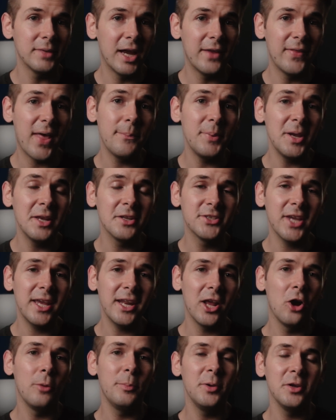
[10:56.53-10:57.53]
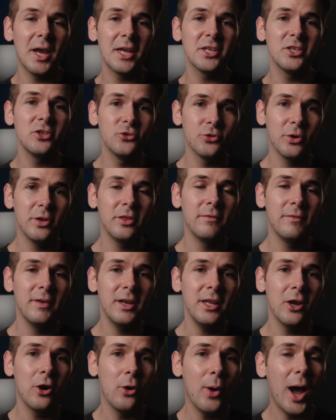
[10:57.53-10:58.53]
And that being said, I hope you guys enjoyed the
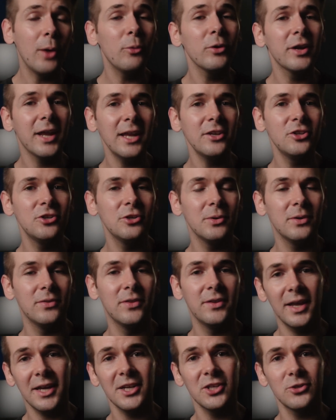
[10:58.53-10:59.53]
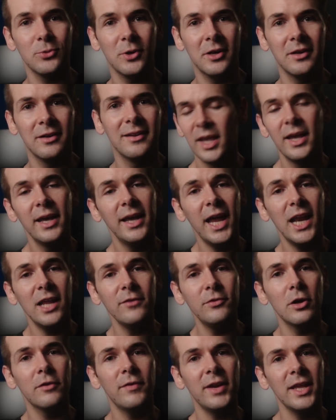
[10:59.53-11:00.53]
video. I will catch you in the next one. And
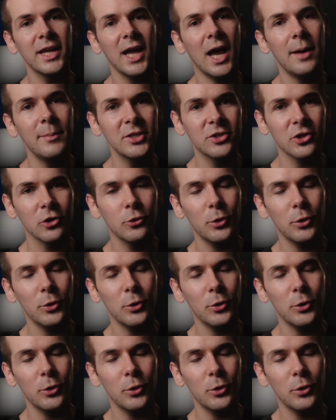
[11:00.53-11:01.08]
if you have any comments or